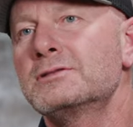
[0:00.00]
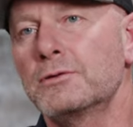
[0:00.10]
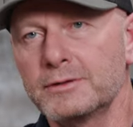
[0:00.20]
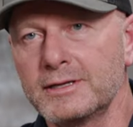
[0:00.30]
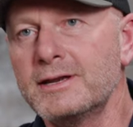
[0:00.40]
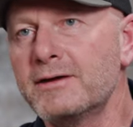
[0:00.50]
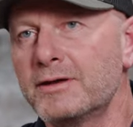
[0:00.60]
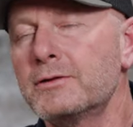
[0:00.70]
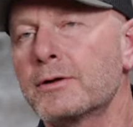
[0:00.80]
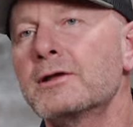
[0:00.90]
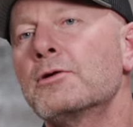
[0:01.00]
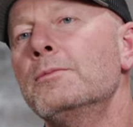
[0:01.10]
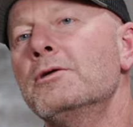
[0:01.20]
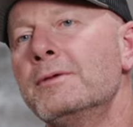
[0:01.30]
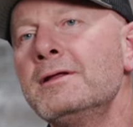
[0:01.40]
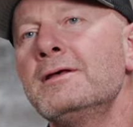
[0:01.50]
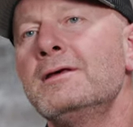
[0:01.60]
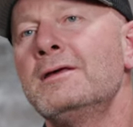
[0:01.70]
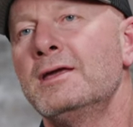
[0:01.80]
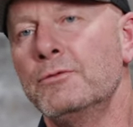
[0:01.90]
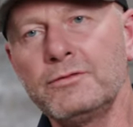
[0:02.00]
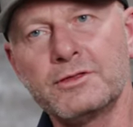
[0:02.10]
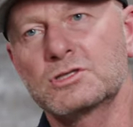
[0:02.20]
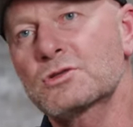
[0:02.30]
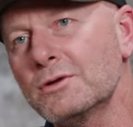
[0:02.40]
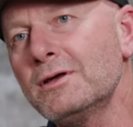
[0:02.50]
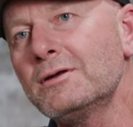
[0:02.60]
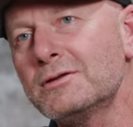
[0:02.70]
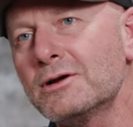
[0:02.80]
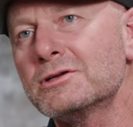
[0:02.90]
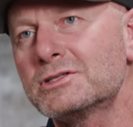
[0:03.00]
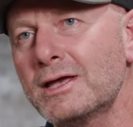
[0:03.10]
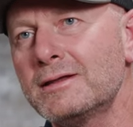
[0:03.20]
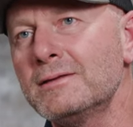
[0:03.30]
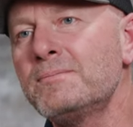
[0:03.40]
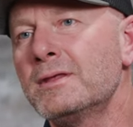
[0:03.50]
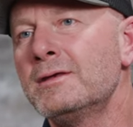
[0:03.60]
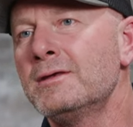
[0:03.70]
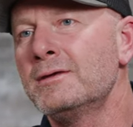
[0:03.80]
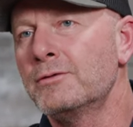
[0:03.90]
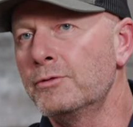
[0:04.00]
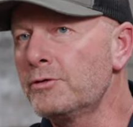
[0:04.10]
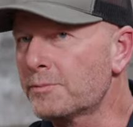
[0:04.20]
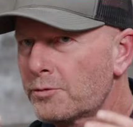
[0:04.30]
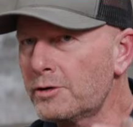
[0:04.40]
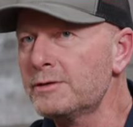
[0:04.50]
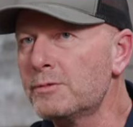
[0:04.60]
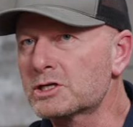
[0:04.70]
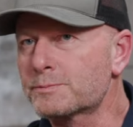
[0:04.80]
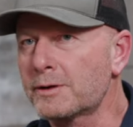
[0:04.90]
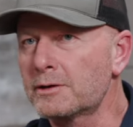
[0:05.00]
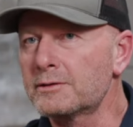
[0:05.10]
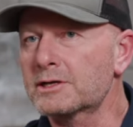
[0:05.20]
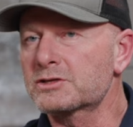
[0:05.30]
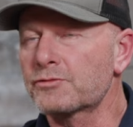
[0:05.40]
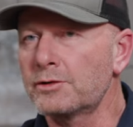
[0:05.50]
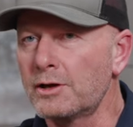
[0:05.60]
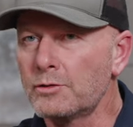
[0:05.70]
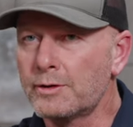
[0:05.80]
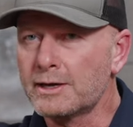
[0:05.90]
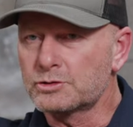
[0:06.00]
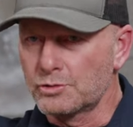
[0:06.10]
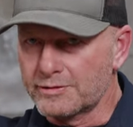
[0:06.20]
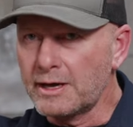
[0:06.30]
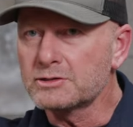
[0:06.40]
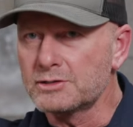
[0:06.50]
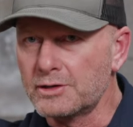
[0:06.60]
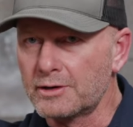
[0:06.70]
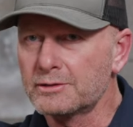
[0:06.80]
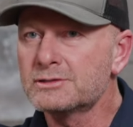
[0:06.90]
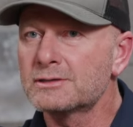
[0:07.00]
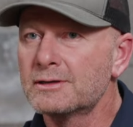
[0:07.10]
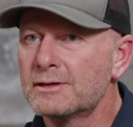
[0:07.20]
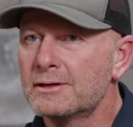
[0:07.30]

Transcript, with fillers: So we didn't have any reticle movement. And with this 300 yard setting, we were pretty much parallax free all the way out to 1,000 yards